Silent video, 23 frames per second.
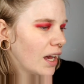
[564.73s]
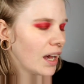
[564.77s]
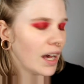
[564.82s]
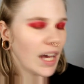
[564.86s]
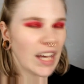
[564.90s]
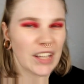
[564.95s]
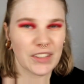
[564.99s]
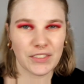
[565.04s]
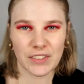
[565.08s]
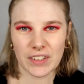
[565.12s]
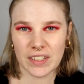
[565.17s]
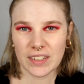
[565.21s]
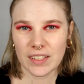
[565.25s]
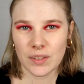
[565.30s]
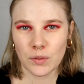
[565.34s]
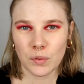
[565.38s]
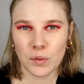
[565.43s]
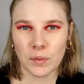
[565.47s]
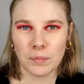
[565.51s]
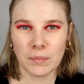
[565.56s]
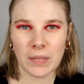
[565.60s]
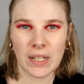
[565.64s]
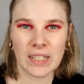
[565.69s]
I think that
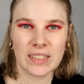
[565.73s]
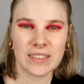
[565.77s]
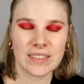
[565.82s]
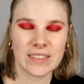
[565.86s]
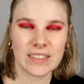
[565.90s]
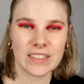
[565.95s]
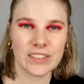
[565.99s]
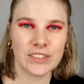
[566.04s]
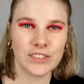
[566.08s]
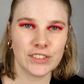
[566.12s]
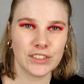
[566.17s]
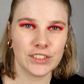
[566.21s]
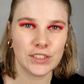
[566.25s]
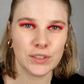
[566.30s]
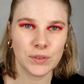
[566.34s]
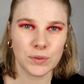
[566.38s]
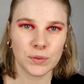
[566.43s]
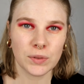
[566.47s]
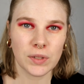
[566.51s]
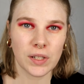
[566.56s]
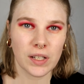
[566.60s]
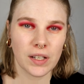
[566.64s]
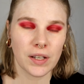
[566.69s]
we might can
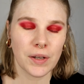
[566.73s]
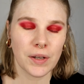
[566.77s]
do